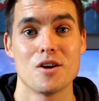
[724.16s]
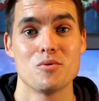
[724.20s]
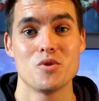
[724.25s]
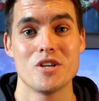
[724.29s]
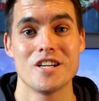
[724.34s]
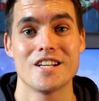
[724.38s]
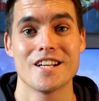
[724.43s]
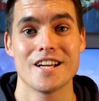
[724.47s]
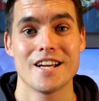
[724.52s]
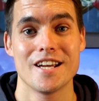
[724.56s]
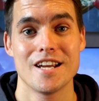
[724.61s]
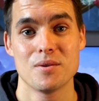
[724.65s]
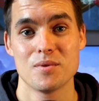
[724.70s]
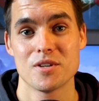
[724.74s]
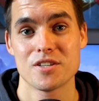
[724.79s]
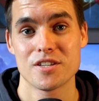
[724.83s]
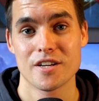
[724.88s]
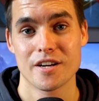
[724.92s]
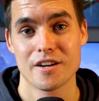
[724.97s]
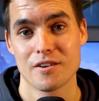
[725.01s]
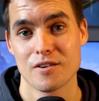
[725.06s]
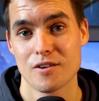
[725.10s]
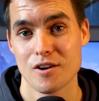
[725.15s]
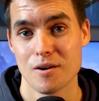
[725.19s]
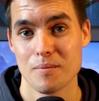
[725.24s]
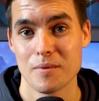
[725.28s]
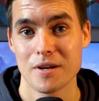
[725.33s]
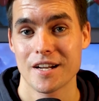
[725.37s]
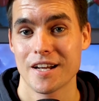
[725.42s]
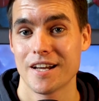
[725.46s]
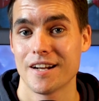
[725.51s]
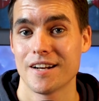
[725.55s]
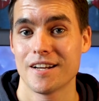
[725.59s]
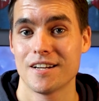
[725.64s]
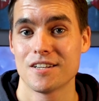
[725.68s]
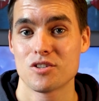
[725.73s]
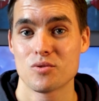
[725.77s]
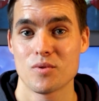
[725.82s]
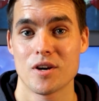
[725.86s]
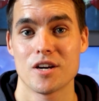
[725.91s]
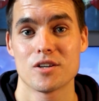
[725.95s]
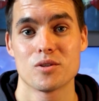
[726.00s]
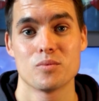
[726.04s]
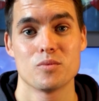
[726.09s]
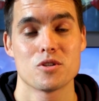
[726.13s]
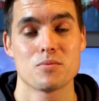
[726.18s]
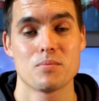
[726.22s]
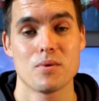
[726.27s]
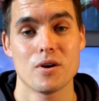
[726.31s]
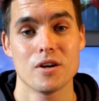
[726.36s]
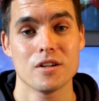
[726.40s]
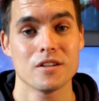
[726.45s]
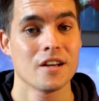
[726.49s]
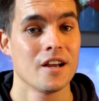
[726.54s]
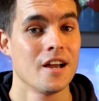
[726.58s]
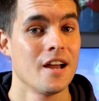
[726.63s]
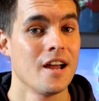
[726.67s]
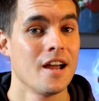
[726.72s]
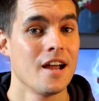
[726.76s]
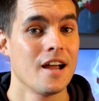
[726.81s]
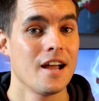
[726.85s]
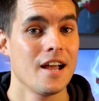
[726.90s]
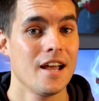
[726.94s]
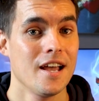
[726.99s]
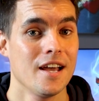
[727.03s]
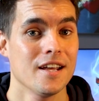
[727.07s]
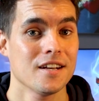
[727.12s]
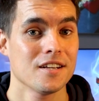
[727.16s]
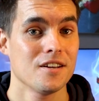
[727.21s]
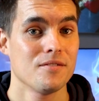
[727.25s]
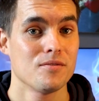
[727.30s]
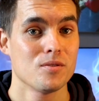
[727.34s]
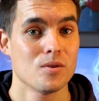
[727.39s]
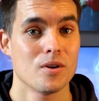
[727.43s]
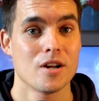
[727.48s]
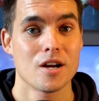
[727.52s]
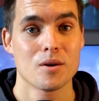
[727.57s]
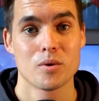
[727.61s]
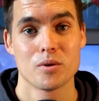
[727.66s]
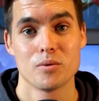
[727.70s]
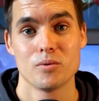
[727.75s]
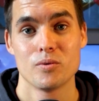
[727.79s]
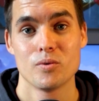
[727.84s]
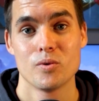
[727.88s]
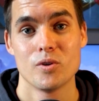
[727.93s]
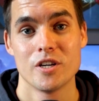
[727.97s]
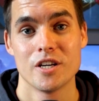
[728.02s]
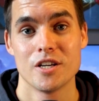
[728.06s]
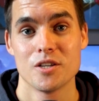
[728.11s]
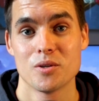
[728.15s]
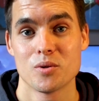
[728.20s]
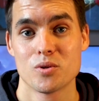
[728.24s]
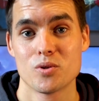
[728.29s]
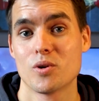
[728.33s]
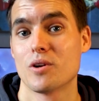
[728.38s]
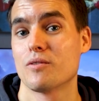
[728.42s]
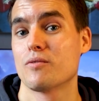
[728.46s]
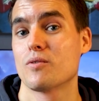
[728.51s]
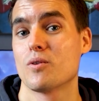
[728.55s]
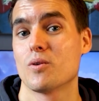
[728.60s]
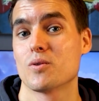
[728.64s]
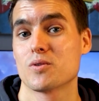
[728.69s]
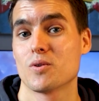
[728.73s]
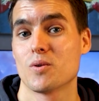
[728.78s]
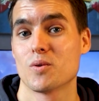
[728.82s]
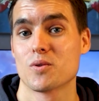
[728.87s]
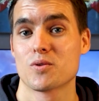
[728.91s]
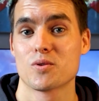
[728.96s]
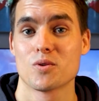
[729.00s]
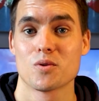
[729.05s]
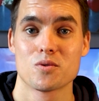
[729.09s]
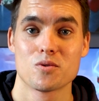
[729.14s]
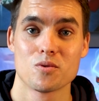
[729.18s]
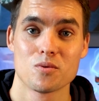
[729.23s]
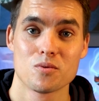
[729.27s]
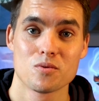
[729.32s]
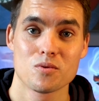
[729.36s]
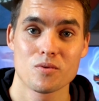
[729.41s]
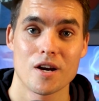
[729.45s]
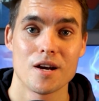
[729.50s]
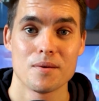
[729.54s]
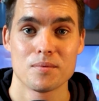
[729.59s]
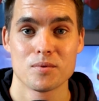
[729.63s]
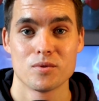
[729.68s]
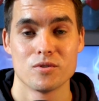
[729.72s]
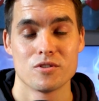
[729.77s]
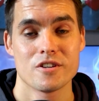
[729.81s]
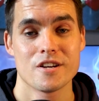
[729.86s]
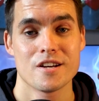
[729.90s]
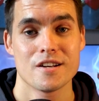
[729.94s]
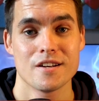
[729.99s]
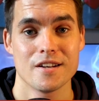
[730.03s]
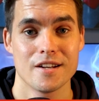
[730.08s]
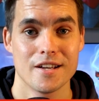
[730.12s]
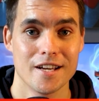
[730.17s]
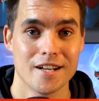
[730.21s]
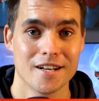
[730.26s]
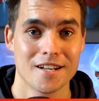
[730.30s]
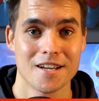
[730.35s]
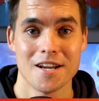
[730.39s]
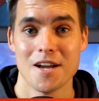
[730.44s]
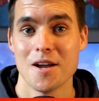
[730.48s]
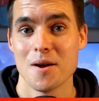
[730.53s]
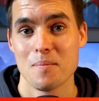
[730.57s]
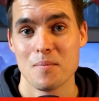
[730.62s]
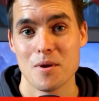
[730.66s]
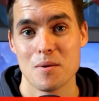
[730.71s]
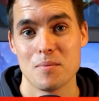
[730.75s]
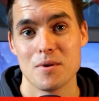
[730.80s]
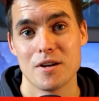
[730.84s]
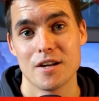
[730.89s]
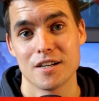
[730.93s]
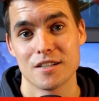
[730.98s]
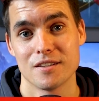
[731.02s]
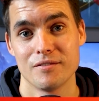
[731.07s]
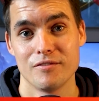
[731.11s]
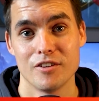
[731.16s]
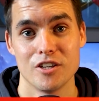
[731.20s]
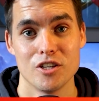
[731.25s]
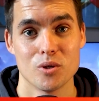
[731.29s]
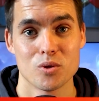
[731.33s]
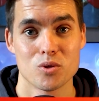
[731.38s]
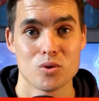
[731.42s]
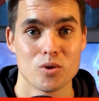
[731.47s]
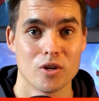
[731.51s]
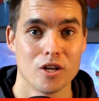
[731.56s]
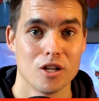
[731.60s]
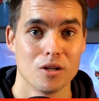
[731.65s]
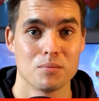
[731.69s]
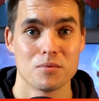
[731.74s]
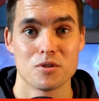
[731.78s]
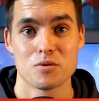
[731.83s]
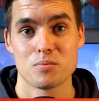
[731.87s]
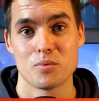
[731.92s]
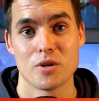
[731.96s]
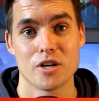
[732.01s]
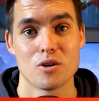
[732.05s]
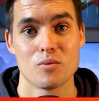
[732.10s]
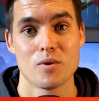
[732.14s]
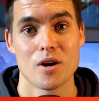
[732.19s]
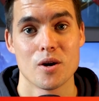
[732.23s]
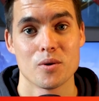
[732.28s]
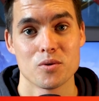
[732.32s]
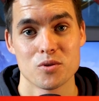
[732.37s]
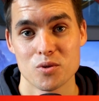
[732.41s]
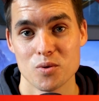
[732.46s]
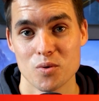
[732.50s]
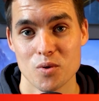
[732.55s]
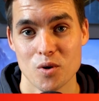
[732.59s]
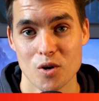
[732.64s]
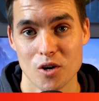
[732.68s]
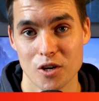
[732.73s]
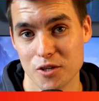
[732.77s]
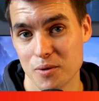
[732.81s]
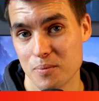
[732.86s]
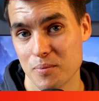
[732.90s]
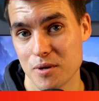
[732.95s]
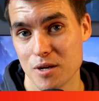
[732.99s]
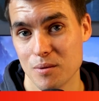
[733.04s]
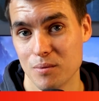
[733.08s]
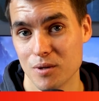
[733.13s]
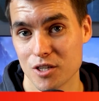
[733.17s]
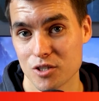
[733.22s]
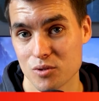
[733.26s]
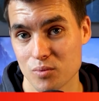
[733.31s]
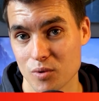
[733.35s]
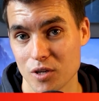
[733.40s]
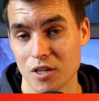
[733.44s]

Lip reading: read every single comment and I try to respond. And if you like what you do here, you should of course also subscribe to the channel and maybe like the video to help spread it around to other people as